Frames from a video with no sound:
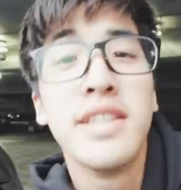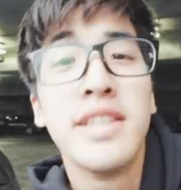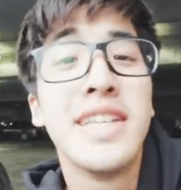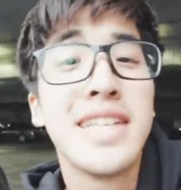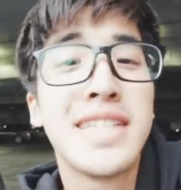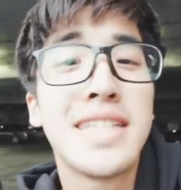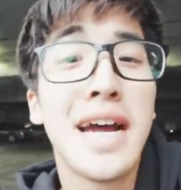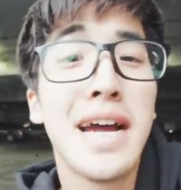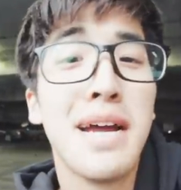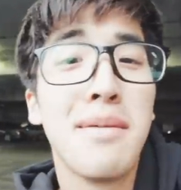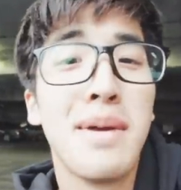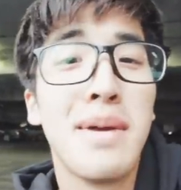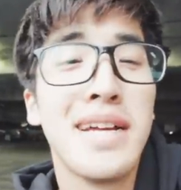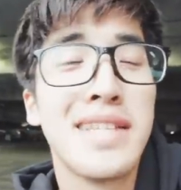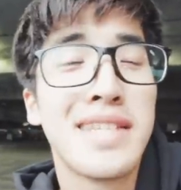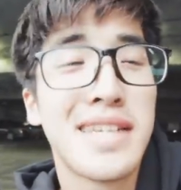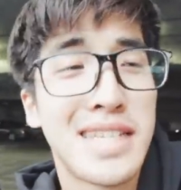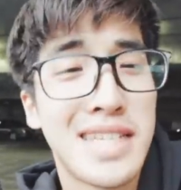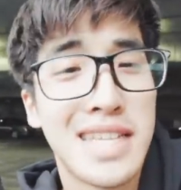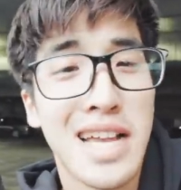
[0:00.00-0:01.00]
This tire
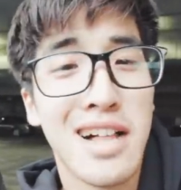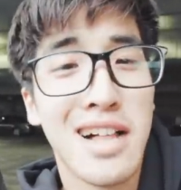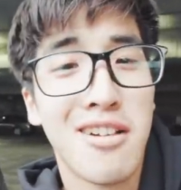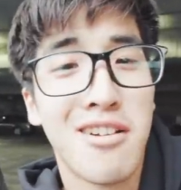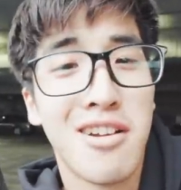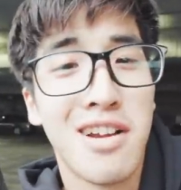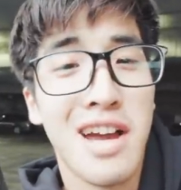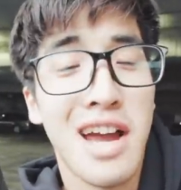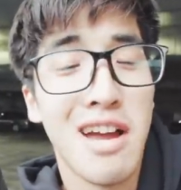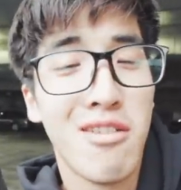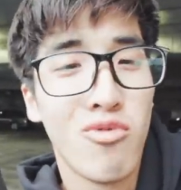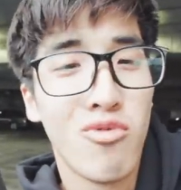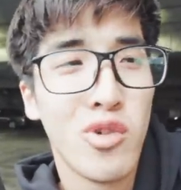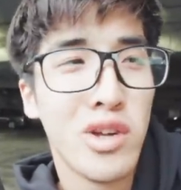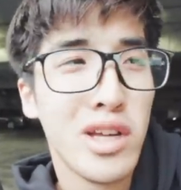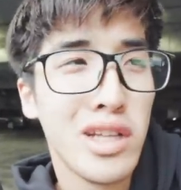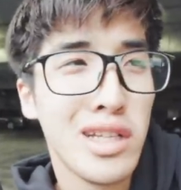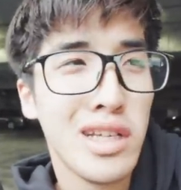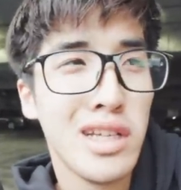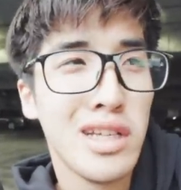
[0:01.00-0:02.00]
brand's a Celera. I
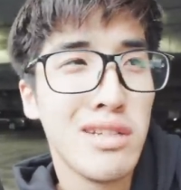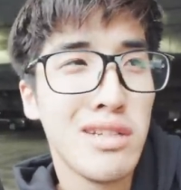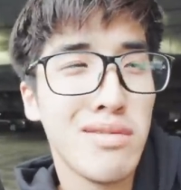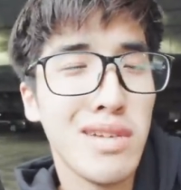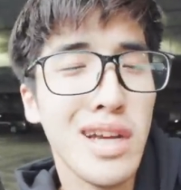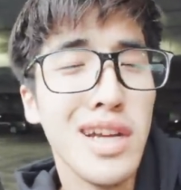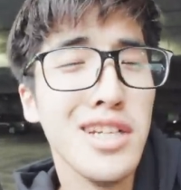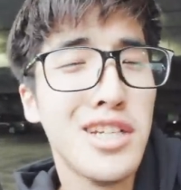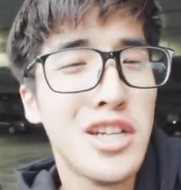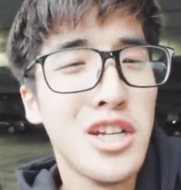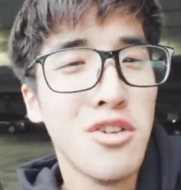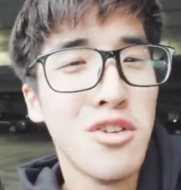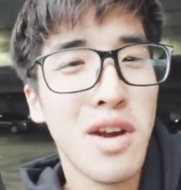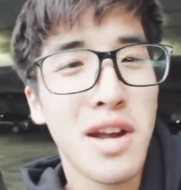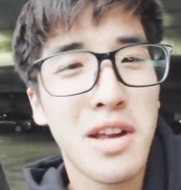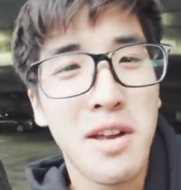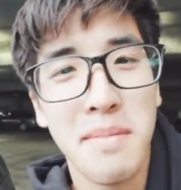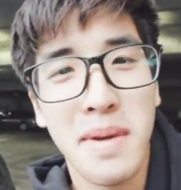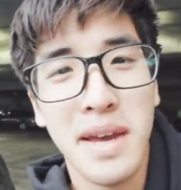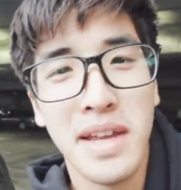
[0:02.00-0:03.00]
really, I do
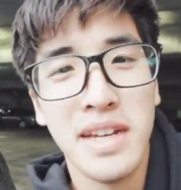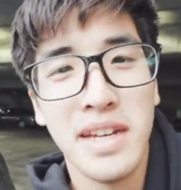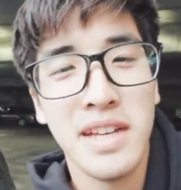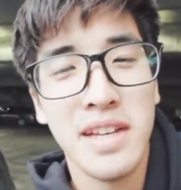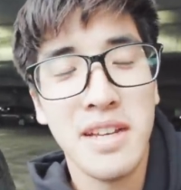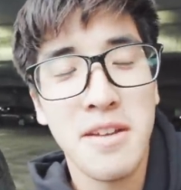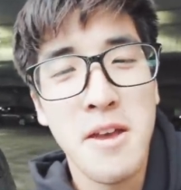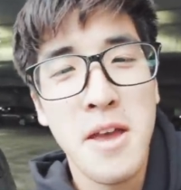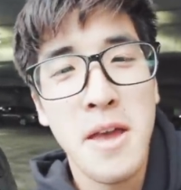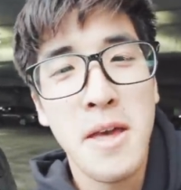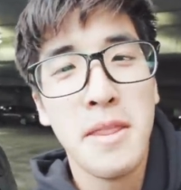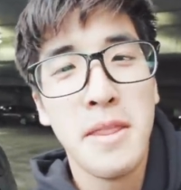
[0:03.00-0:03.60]
recommend it.